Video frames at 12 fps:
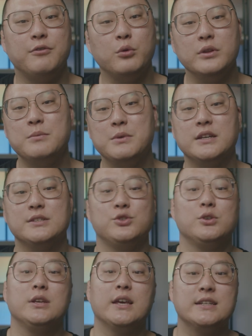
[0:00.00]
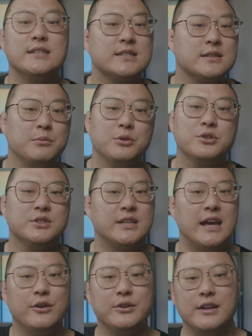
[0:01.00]
only because you can get a similar
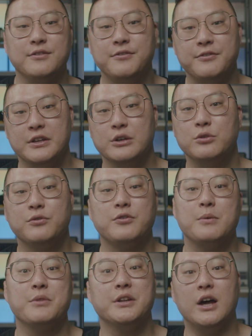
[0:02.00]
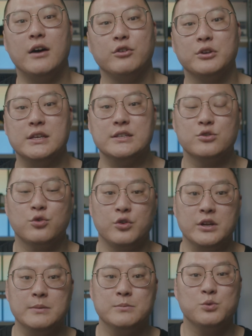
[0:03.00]
sound and feel from the Novel Keys
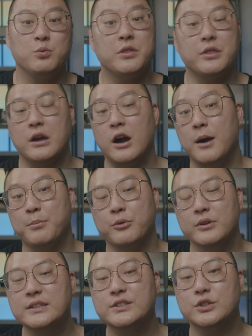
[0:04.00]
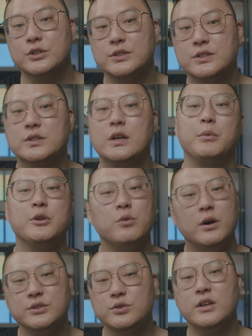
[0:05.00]
creams with the copper inserts, but
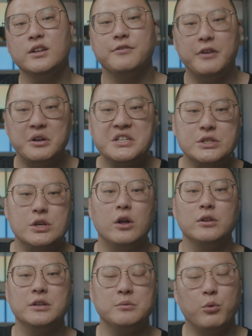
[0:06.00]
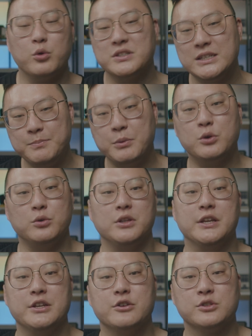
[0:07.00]
you also get a very solid, more typical
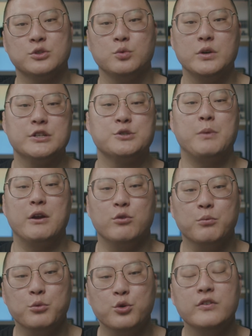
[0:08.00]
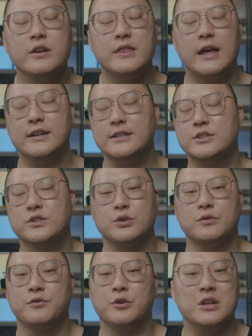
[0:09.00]
linear switch by removing that
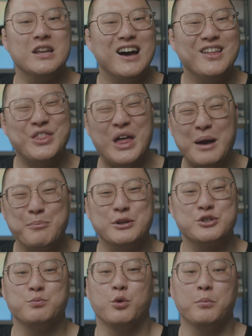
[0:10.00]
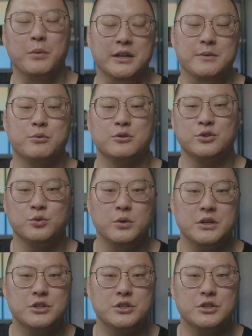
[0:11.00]
insert for not that much more money per switch.